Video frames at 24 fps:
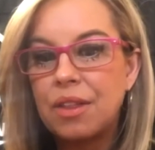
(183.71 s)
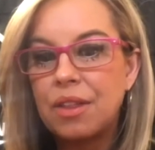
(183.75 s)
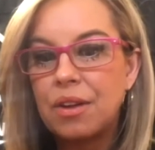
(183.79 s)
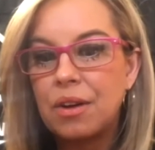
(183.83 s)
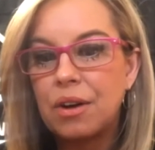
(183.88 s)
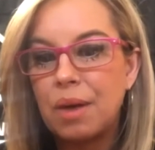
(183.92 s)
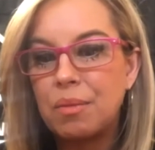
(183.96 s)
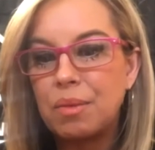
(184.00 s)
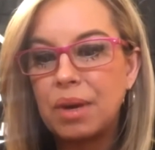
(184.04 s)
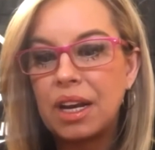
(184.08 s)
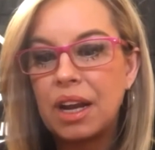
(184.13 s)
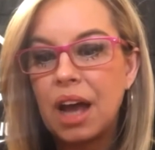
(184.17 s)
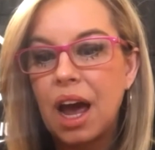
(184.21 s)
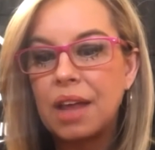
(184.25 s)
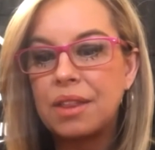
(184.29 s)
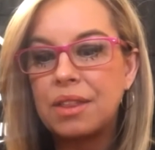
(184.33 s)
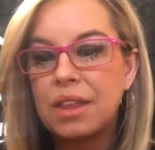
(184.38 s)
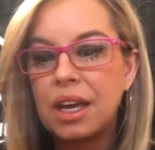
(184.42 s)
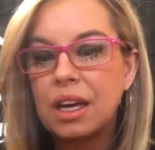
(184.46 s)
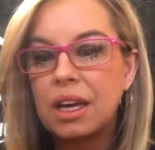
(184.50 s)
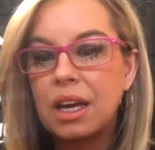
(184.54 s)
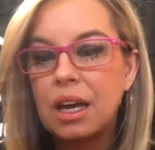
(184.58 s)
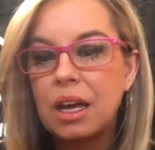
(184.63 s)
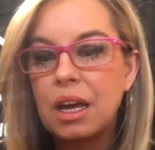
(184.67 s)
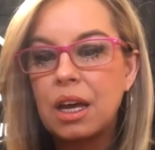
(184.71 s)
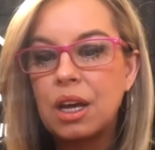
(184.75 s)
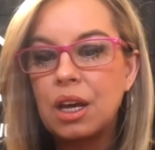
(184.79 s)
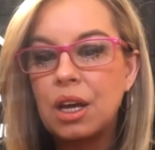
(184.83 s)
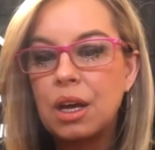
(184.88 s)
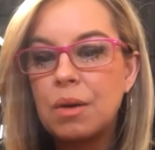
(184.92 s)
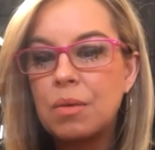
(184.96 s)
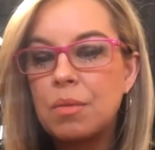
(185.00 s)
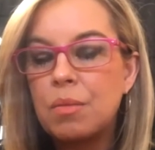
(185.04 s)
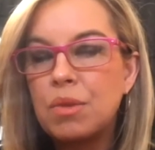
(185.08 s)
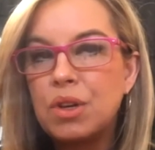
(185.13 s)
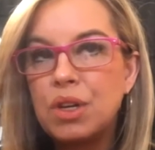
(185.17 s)
I mean, I think
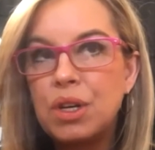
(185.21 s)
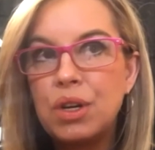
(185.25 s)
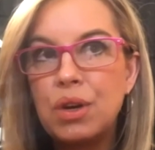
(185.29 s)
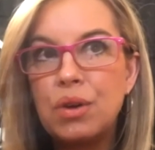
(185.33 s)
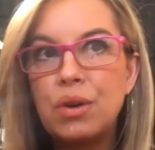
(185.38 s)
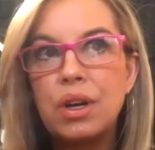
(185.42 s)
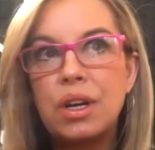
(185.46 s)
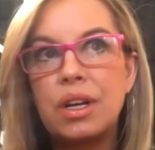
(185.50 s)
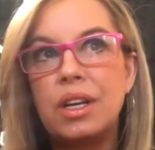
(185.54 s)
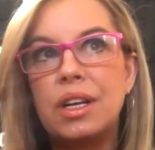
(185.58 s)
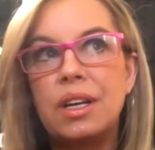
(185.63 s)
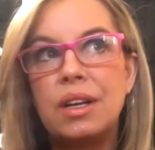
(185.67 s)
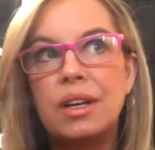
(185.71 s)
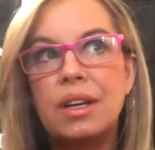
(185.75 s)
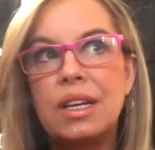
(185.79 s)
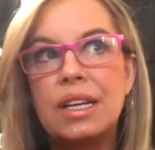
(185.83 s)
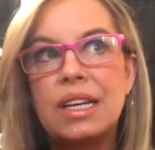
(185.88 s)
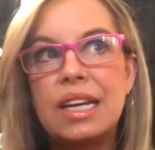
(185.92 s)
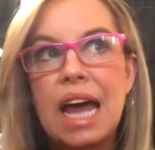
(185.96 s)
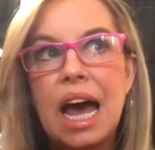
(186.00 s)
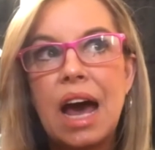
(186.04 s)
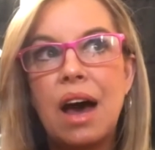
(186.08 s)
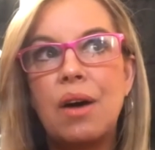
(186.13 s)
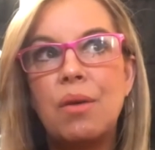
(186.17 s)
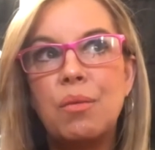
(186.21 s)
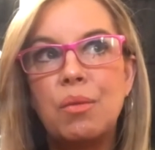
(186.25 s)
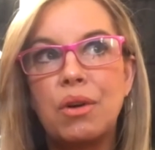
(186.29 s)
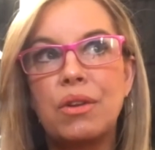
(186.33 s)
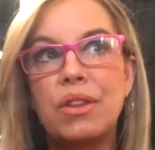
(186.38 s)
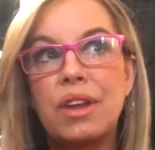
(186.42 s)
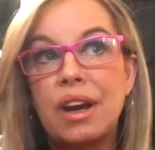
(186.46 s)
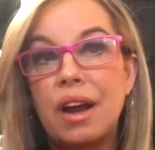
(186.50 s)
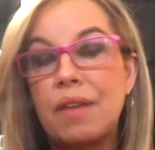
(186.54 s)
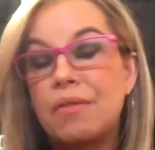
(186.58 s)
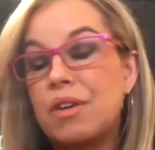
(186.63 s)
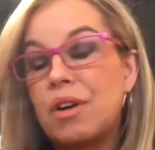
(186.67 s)
unity now
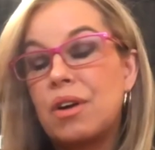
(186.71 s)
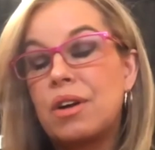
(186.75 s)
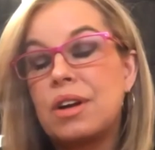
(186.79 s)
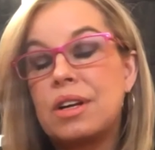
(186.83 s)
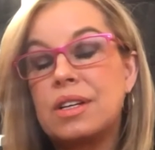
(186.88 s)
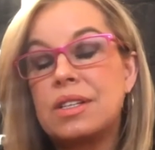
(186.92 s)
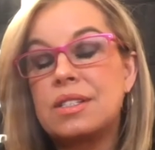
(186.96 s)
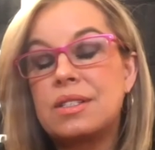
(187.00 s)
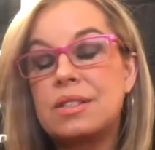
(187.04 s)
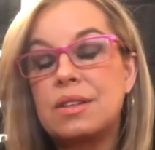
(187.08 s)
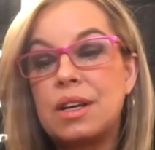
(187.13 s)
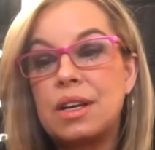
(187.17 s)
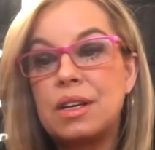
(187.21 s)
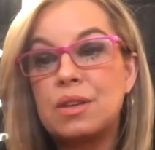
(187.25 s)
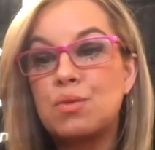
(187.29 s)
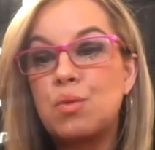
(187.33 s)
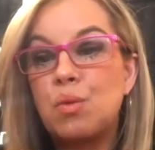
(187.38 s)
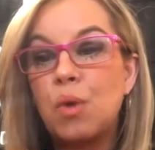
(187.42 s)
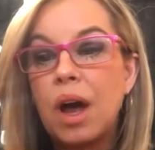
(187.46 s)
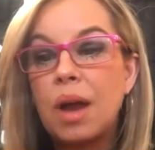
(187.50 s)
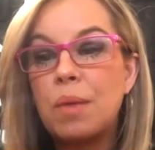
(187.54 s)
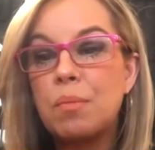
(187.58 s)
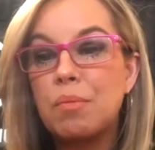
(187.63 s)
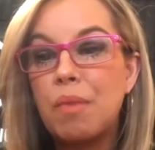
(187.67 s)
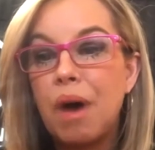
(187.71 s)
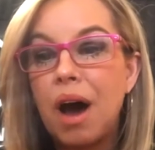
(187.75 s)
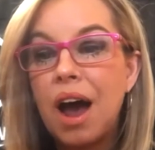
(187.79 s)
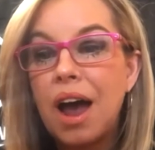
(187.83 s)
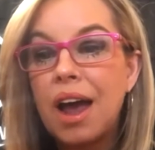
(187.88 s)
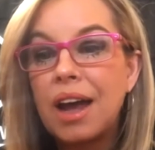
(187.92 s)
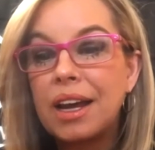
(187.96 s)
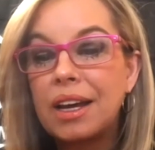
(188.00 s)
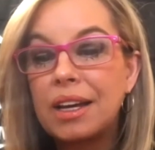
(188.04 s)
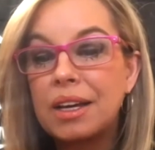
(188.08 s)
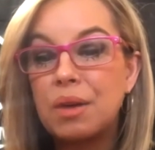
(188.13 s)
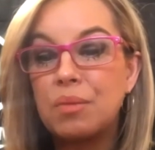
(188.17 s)
more than ever is what
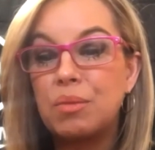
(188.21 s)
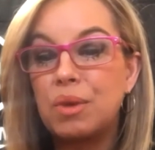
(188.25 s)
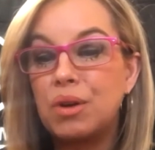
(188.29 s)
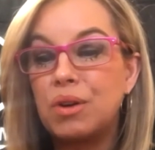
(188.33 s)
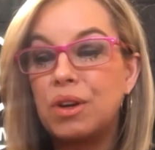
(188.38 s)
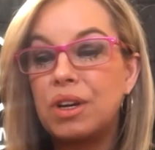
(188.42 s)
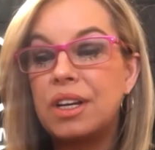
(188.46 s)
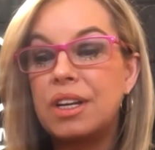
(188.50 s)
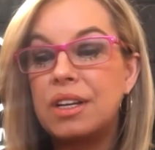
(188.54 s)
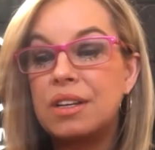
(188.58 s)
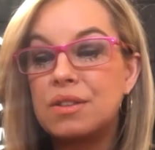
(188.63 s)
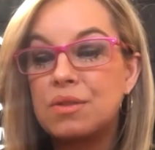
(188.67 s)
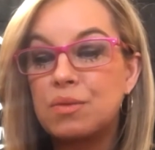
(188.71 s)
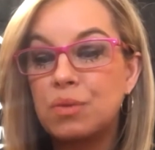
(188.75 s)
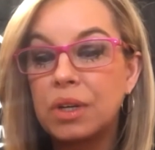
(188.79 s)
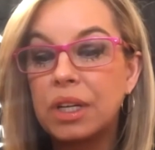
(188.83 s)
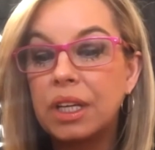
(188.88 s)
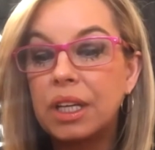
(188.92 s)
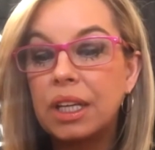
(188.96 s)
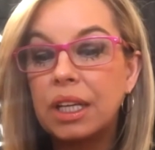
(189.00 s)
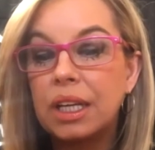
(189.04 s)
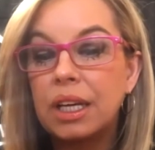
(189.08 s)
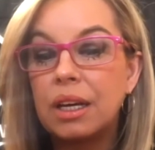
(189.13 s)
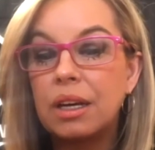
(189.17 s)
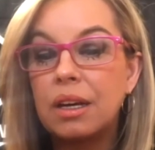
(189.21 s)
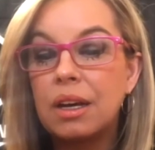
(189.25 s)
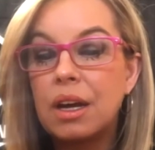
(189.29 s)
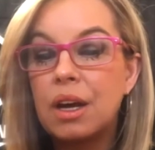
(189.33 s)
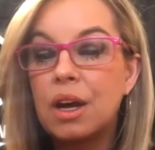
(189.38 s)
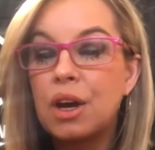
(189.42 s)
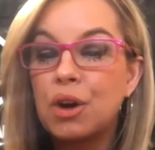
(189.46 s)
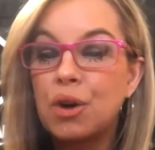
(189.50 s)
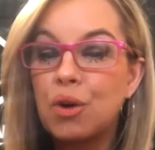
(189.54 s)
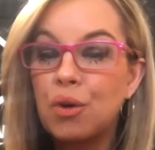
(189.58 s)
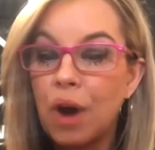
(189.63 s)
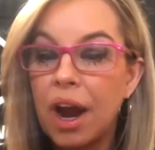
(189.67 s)
my community is really
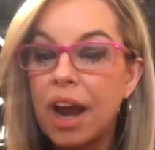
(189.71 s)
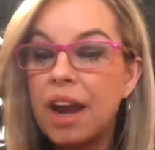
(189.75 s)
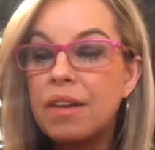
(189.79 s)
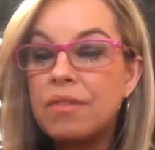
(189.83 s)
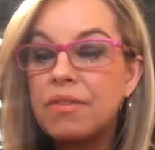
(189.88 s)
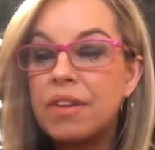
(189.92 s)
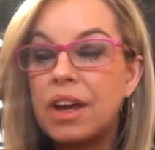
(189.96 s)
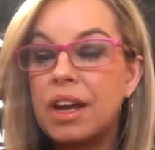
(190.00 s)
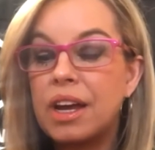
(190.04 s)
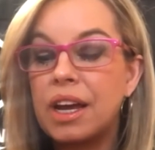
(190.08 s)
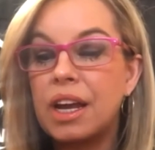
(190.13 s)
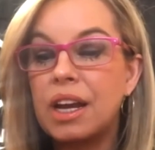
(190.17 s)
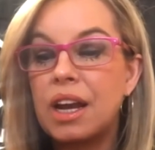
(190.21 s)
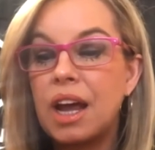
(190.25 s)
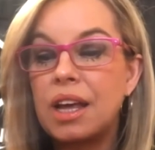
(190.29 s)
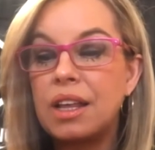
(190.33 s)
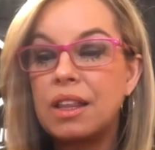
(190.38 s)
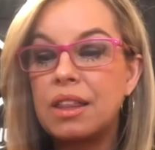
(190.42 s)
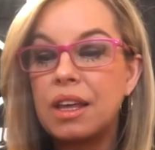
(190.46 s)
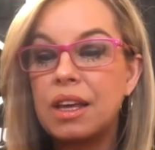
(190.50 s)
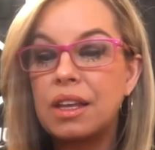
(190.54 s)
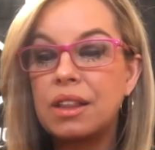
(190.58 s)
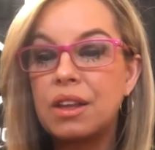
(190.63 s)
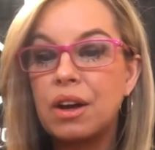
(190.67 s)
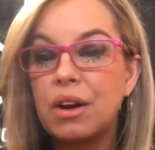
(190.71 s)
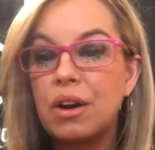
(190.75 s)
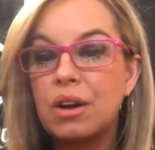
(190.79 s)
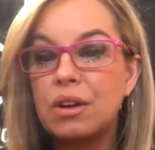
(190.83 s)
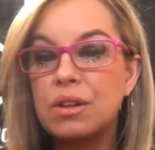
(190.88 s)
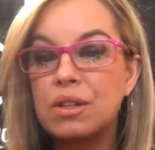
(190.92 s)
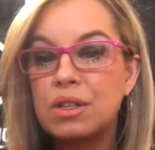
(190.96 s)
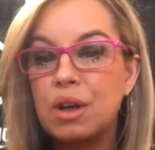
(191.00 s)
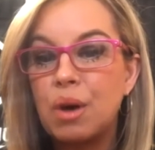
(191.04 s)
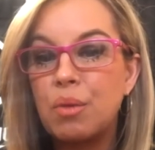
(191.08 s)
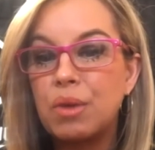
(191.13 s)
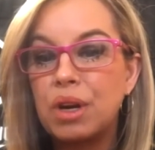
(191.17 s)
craving. And I think there
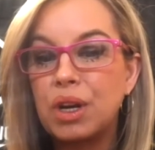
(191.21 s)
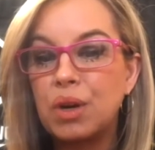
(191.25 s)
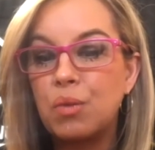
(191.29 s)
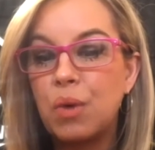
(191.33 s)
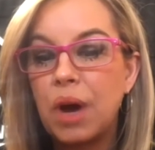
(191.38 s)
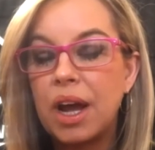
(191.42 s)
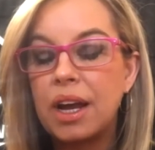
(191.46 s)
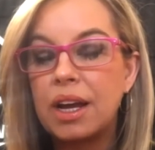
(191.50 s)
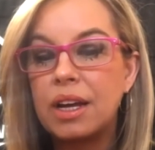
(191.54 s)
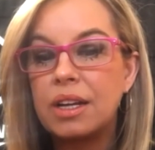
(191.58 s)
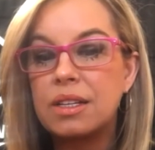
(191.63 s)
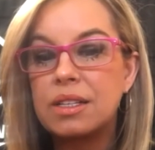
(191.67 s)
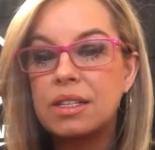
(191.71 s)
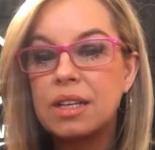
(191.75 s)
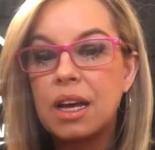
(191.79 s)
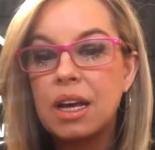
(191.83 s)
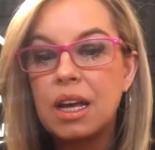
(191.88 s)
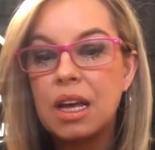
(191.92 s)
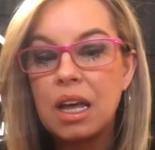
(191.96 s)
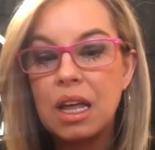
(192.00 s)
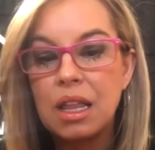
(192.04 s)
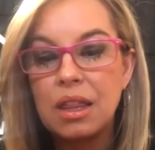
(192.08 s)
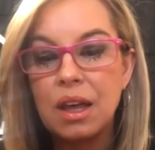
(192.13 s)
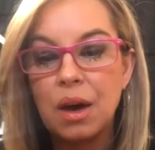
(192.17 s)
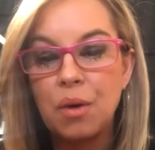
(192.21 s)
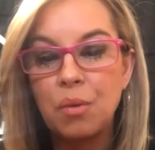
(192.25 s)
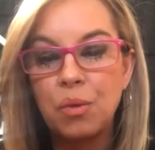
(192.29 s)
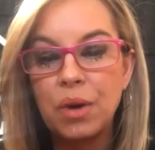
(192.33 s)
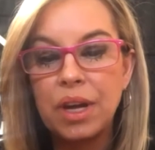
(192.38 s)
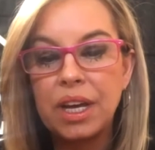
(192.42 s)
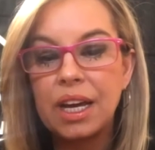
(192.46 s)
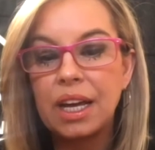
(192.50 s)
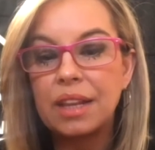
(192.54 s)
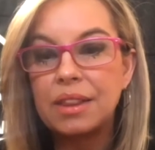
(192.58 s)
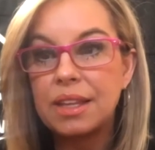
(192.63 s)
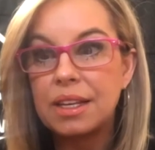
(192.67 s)
are so many ways that
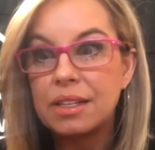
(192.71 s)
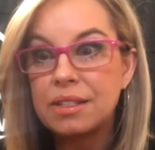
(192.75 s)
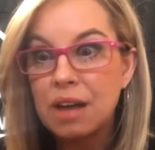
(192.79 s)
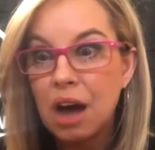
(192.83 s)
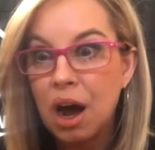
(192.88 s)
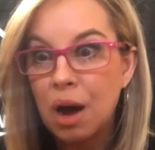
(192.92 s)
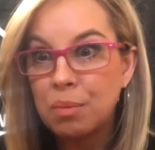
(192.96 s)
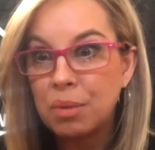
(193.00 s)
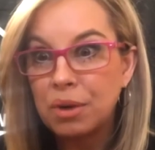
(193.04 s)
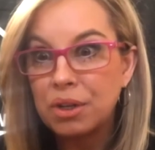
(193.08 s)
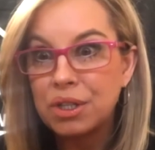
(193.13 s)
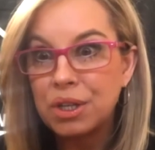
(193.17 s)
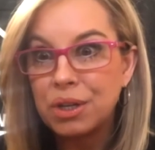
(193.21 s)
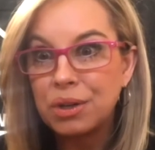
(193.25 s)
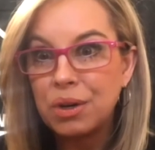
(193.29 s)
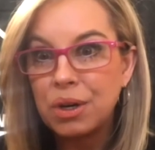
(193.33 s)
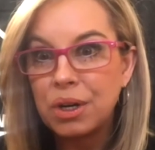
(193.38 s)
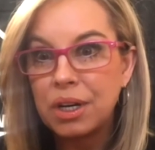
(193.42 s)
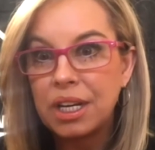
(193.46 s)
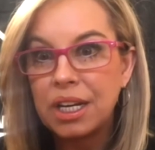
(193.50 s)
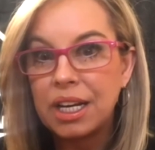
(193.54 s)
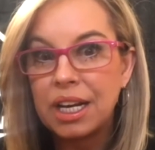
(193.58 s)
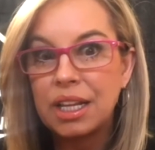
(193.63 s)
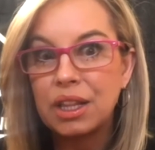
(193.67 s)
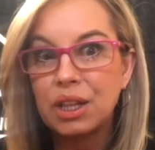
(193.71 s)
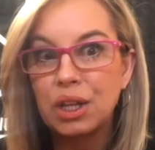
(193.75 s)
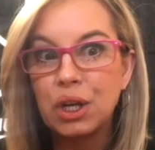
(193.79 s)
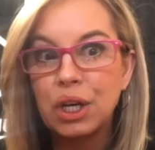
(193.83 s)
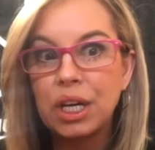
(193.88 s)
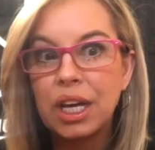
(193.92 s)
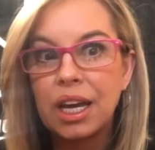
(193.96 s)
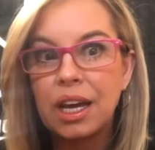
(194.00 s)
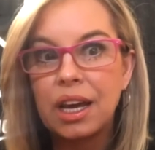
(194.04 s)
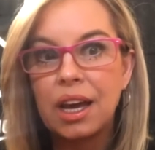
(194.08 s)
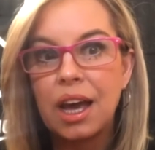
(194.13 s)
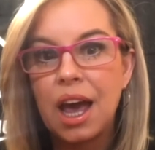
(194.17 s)
we get this opportunity and
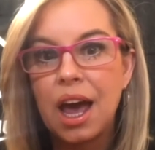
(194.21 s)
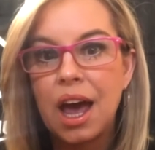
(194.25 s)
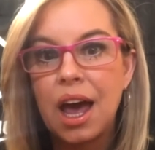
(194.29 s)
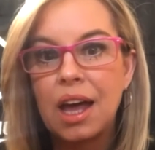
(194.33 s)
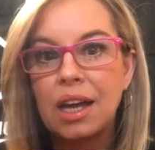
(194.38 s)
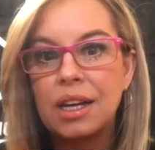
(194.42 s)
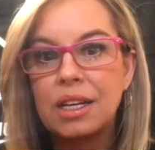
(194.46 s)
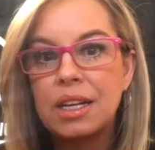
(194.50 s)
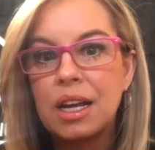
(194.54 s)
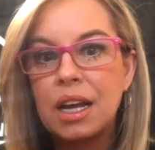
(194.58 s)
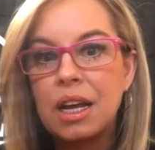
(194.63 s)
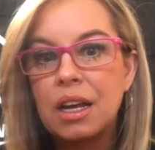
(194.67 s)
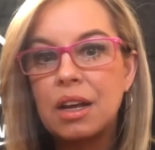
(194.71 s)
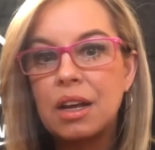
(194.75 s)
looking at